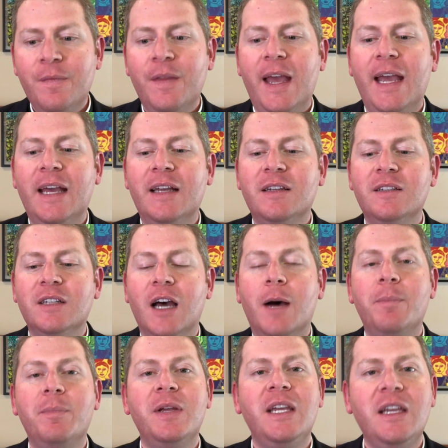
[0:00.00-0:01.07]
and
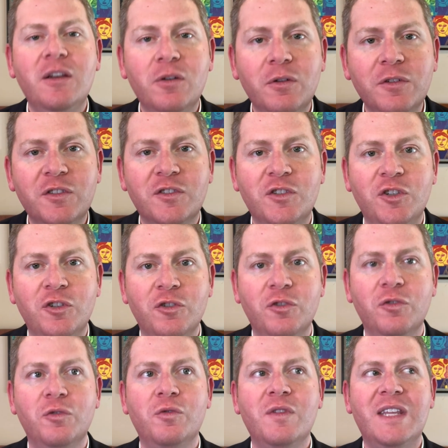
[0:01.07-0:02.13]
appeals
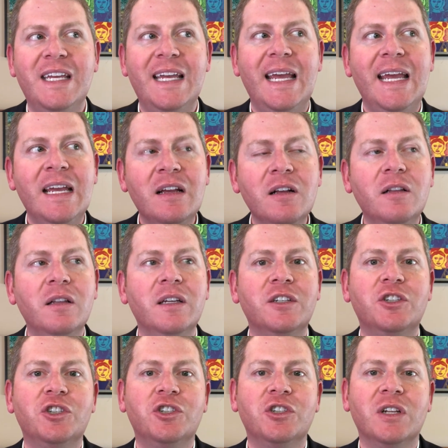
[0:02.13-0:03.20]
to the
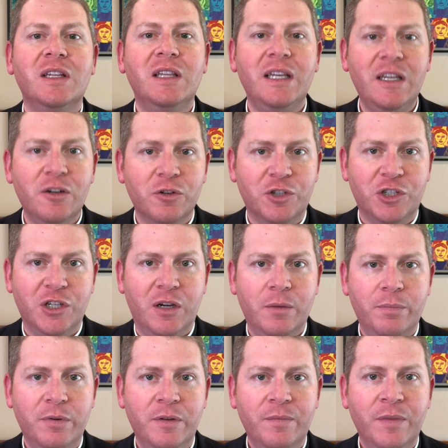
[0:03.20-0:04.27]
English
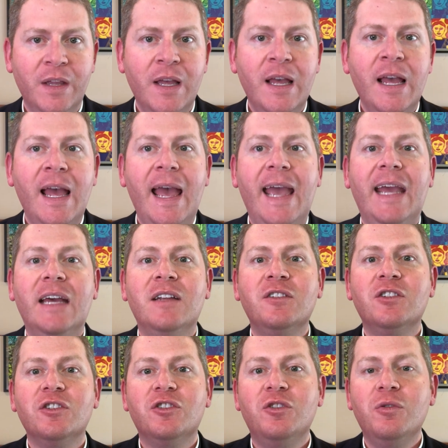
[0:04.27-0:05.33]
leadership
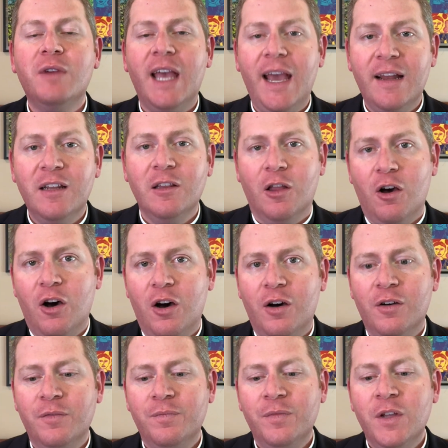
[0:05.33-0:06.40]
and to canon
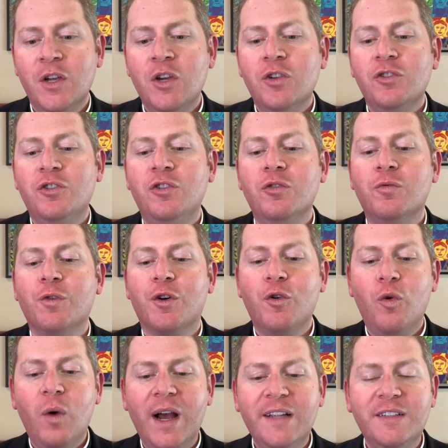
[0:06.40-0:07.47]
law to
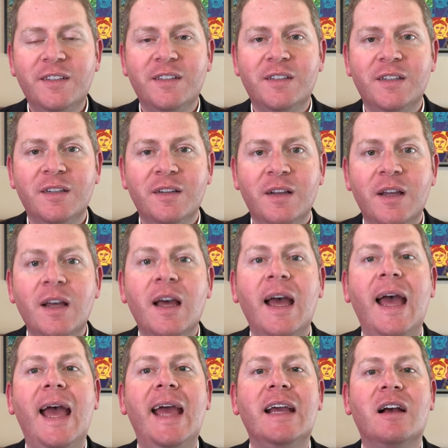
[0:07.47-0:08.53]
request
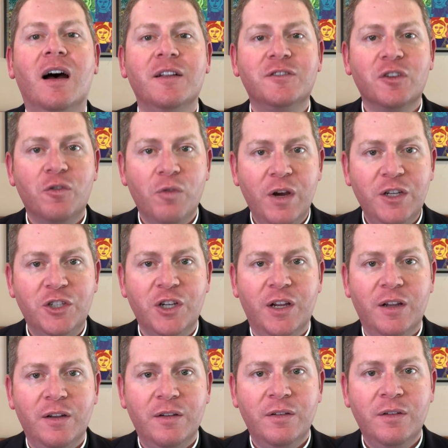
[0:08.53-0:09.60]
a
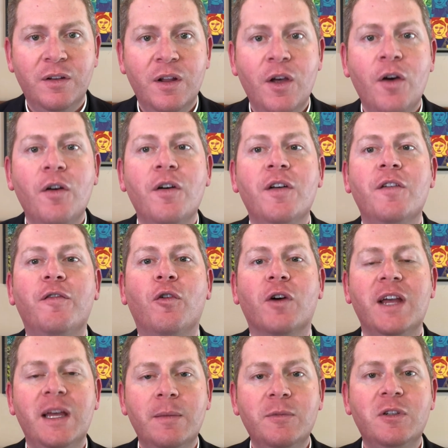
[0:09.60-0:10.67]
consecration for
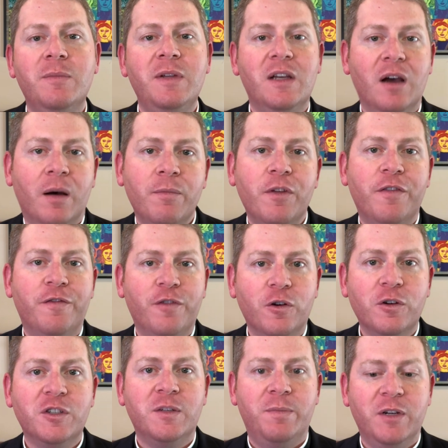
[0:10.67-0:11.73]
him to become the
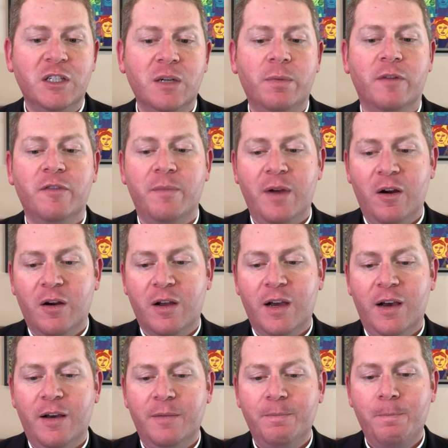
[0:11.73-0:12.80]
first bishop of America.